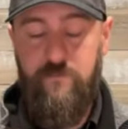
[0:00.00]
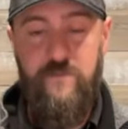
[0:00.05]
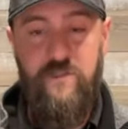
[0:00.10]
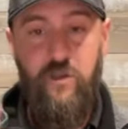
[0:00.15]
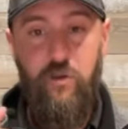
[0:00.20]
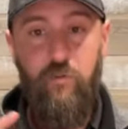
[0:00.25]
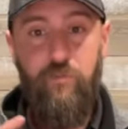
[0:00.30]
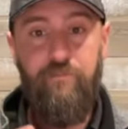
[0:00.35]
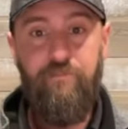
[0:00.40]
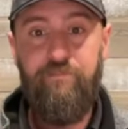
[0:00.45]

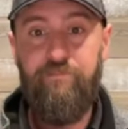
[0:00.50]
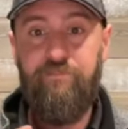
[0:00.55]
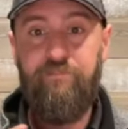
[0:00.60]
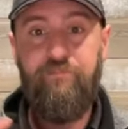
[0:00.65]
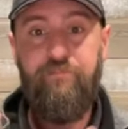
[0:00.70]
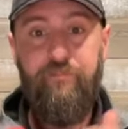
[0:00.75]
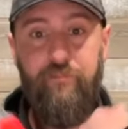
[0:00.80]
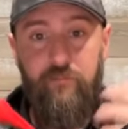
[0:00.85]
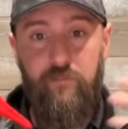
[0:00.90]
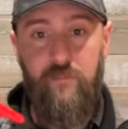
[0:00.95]
So
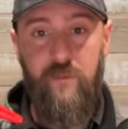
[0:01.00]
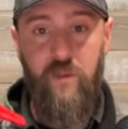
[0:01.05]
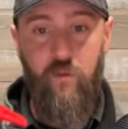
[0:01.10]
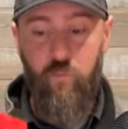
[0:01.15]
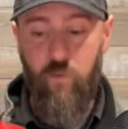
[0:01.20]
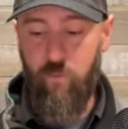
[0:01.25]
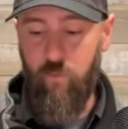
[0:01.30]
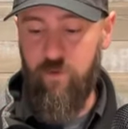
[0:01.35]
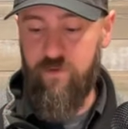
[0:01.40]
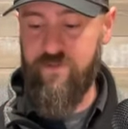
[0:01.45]

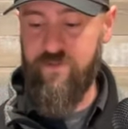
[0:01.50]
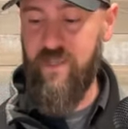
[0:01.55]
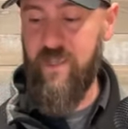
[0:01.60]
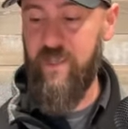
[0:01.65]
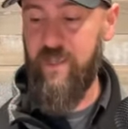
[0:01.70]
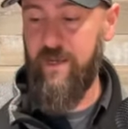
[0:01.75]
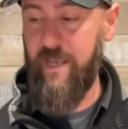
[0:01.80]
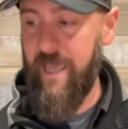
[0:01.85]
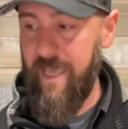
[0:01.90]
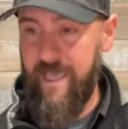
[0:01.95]
when we're
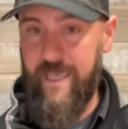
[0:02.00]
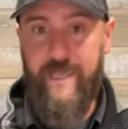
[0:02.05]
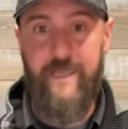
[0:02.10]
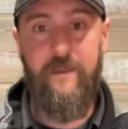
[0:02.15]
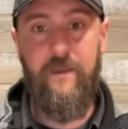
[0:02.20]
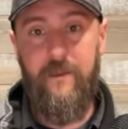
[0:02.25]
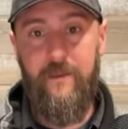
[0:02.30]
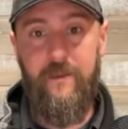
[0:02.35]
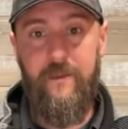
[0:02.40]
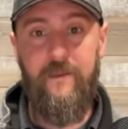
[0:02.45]
saying, "Hey,
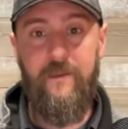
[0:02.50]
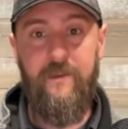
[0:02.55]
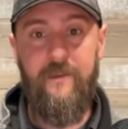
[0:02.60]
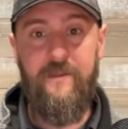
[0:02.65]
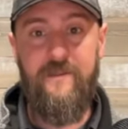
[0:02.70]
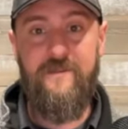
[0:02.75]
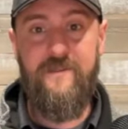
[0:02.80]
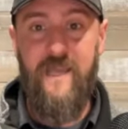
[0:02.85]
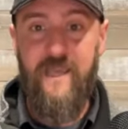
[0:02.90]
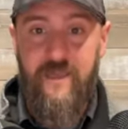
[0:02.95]

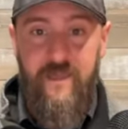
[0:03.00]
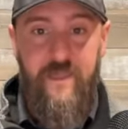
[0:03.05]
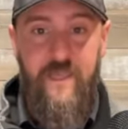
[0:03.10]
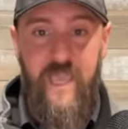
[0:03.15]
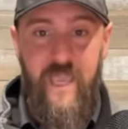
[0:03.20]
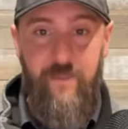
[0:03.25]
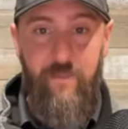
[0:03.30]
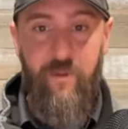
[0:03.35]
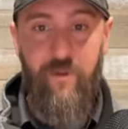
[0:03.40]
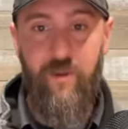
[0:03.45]
take a
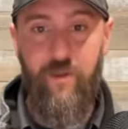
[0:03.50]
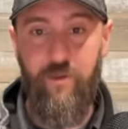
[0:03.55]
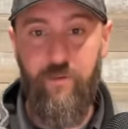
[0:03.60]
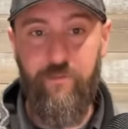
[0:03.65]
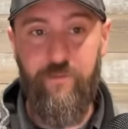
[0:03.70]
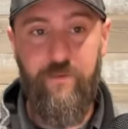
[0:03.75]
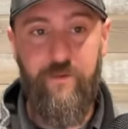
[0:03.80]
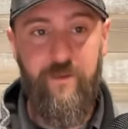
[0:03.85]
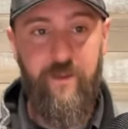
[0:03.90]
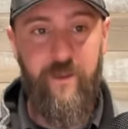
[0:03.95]
gamble on